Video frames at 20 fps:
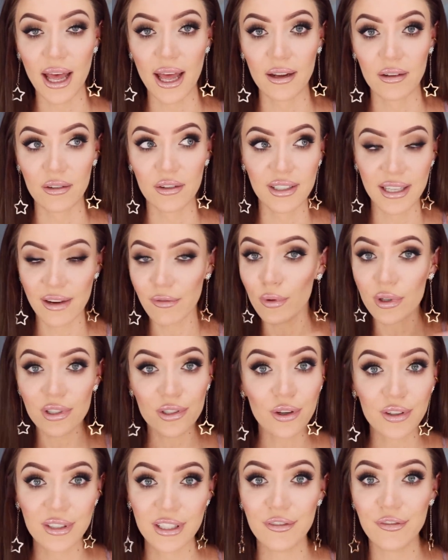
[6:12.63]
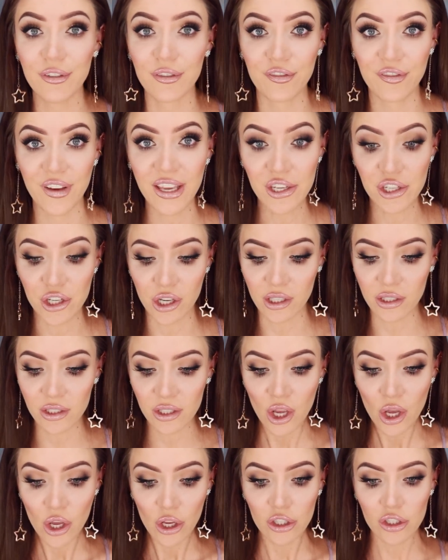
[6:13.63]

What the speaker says: and because everyone's got different features.